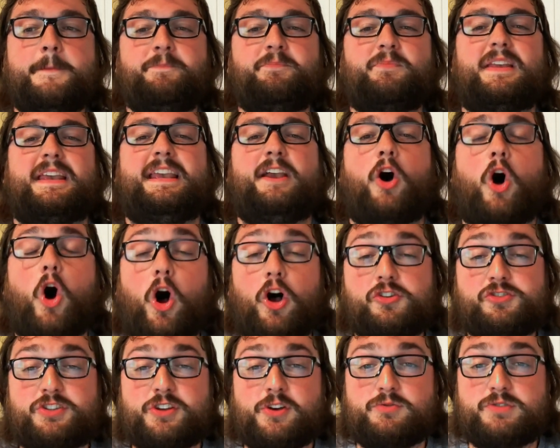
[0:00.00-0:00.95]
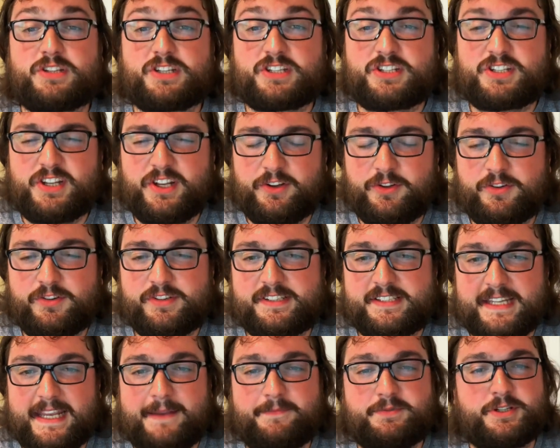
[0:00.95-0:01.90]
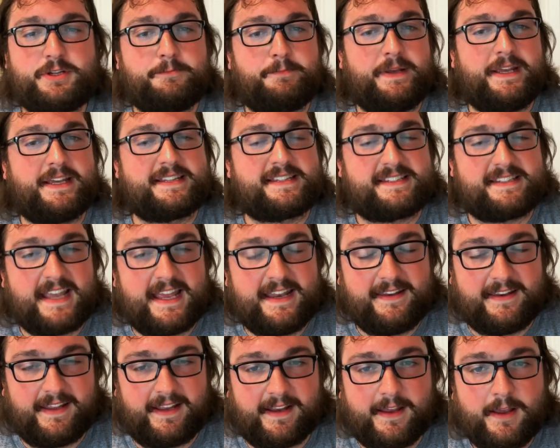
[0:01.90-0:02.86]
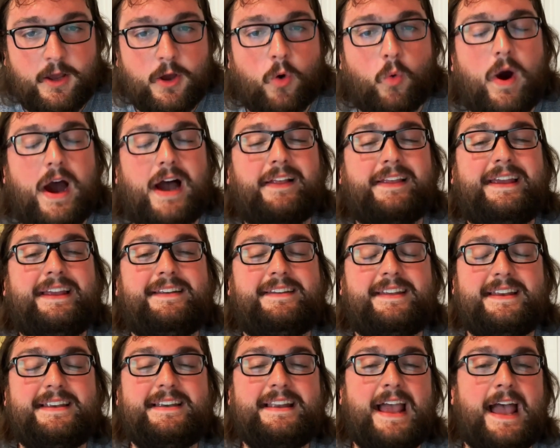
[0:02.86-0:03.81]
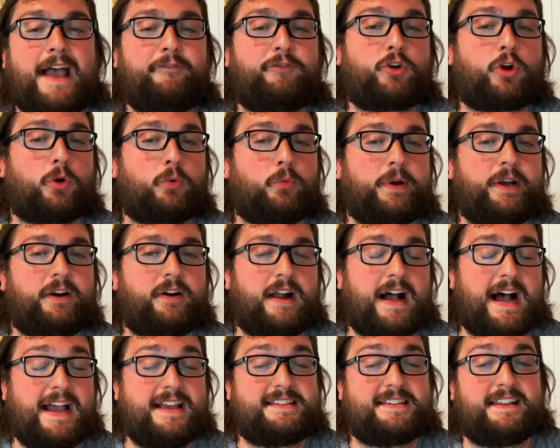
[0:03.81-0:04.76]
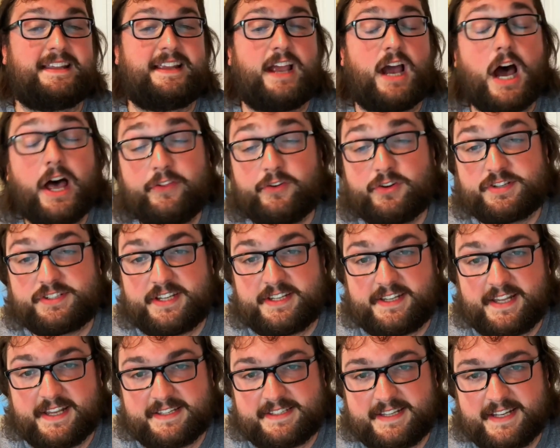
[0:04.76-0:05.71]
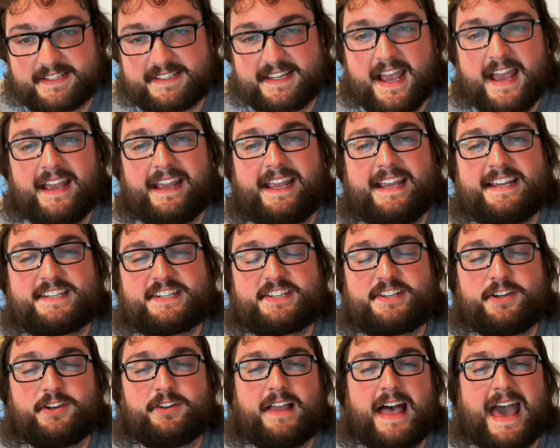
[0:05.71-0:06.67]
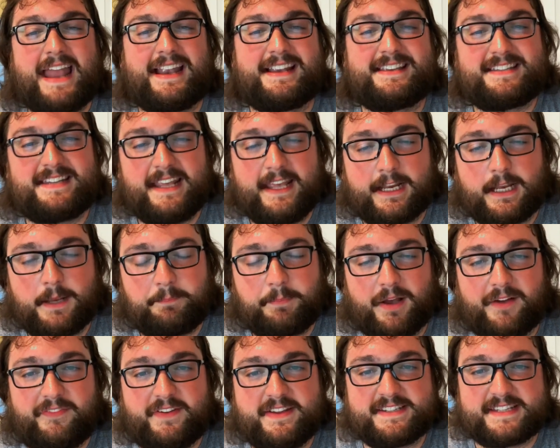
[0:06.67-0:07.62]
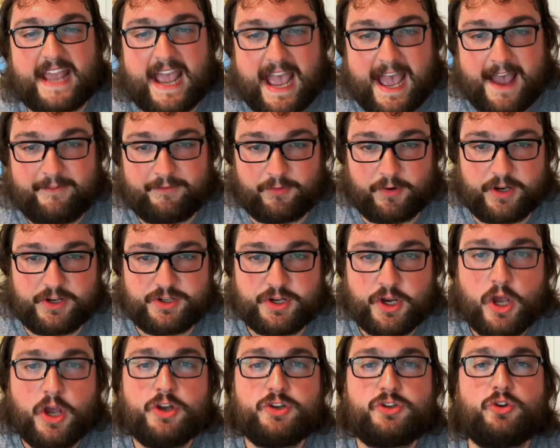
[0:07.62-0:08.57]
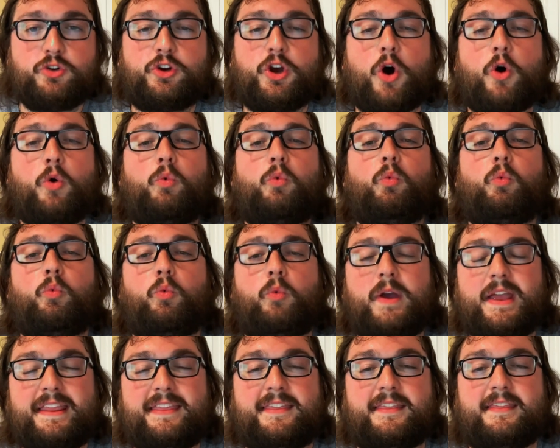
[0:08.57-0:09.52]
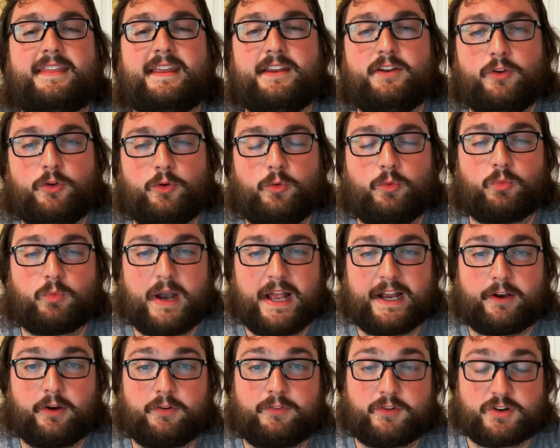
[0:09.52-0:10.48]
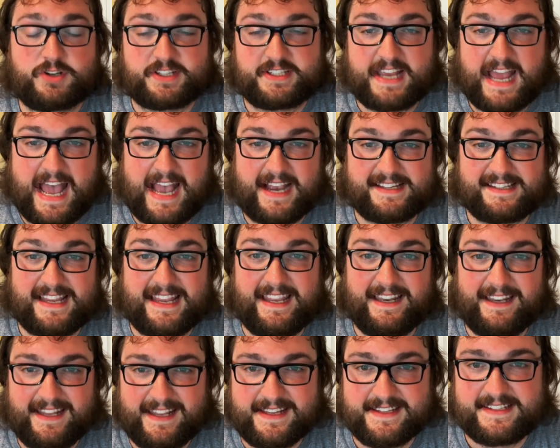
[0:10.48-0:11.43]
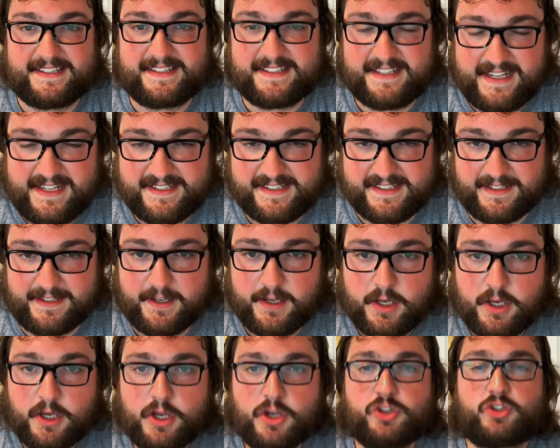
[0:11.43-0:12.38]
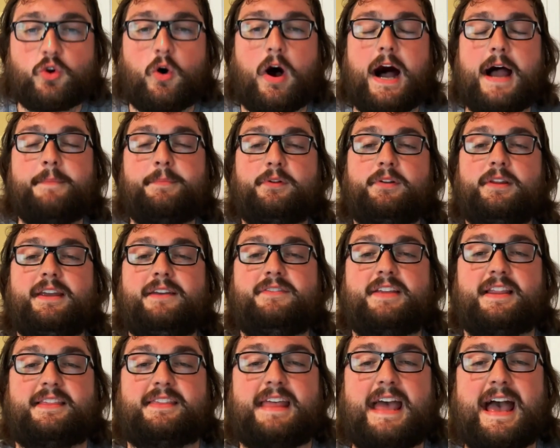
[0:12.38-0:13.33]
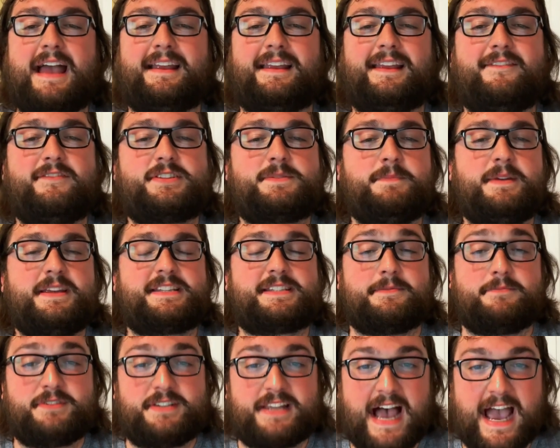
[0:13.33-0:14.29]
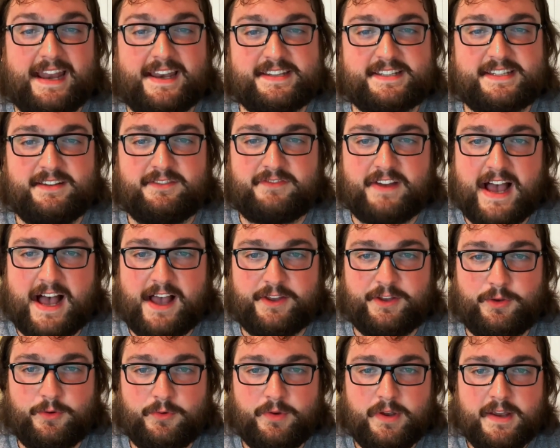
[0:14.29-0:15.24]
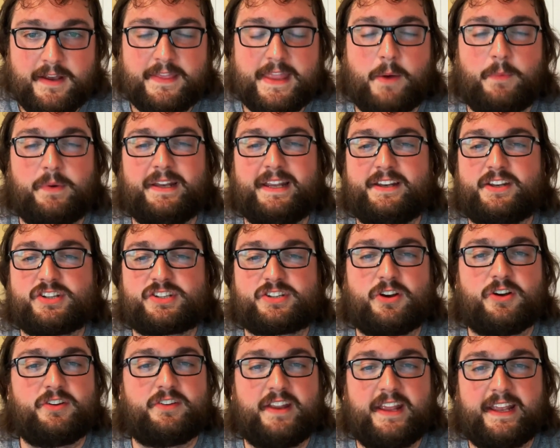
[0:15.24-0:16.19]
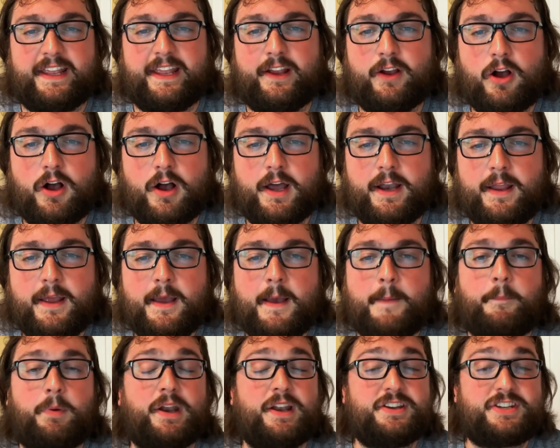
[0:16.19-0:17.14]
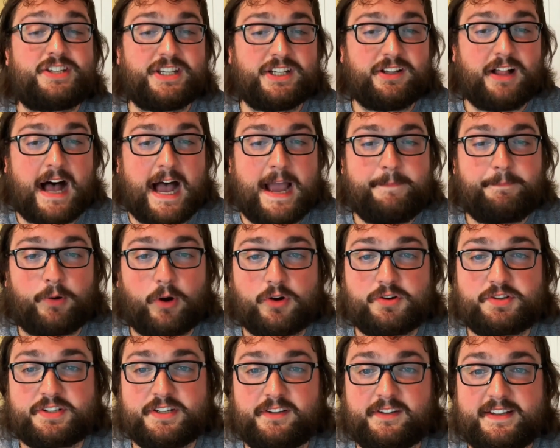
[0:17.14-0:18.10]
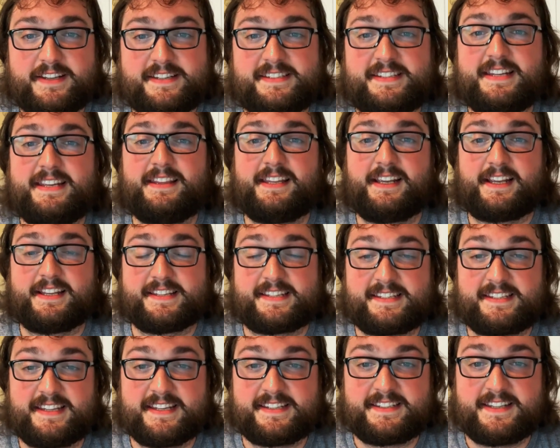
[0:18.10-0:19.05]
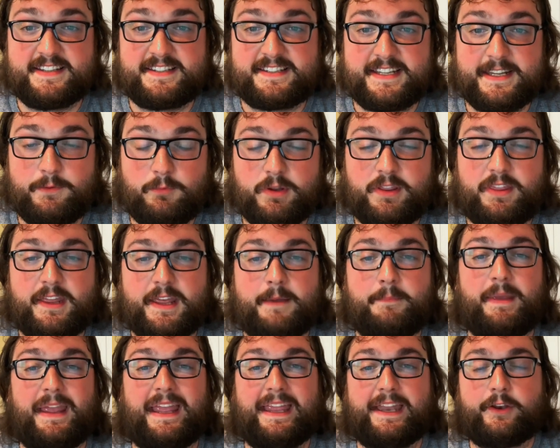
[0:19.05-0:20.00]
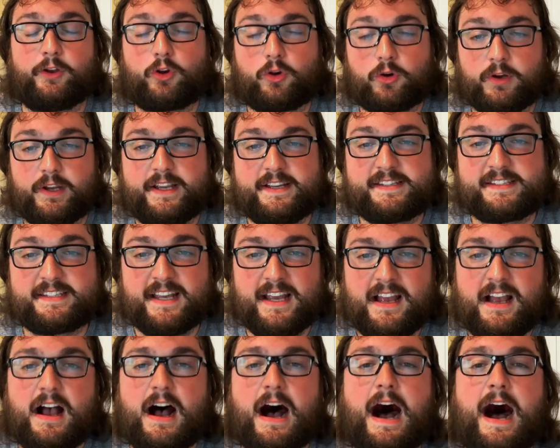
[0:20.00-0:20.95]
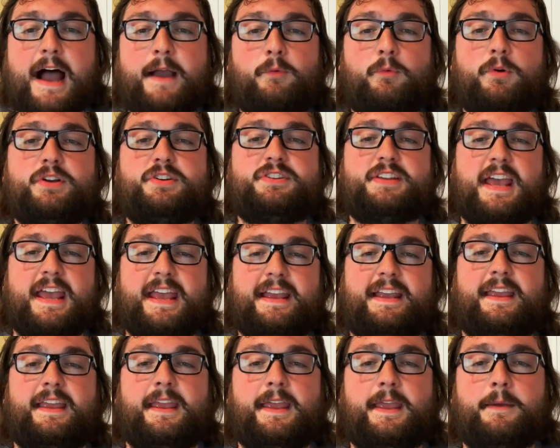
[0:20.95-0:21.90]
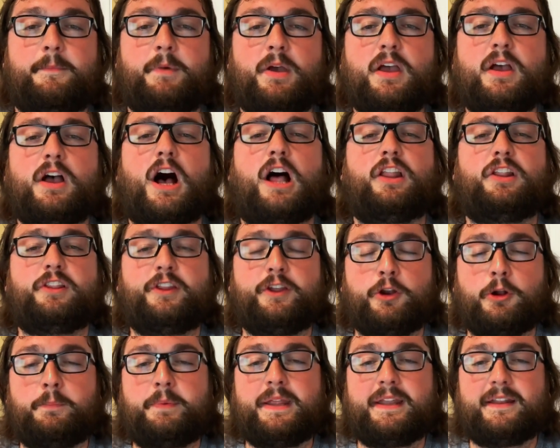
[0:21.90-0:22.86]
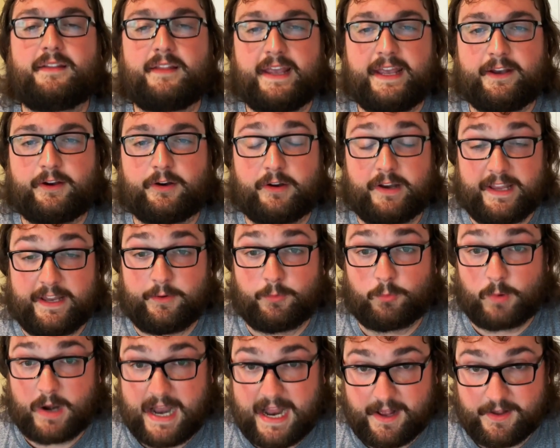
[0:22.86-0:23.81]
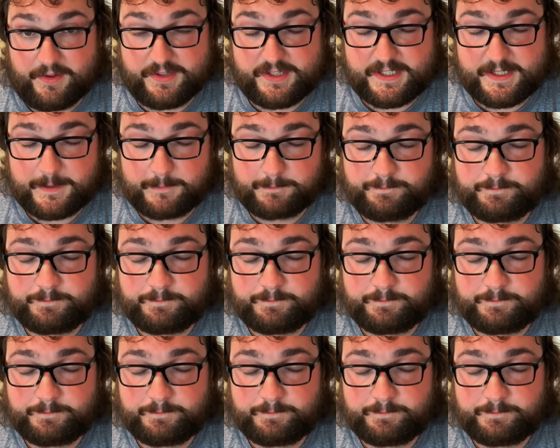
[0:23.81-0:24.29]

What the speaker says: He also still seems to be ascending. While he didn't have career highs in the other statistics, he still had a tick above his average to go with the new record for sacks in his season. So I believe that that gives me some dynasty value that we need to start digging on. But until I personally see the consistency with him increase, I would take him a little bit later in rounds.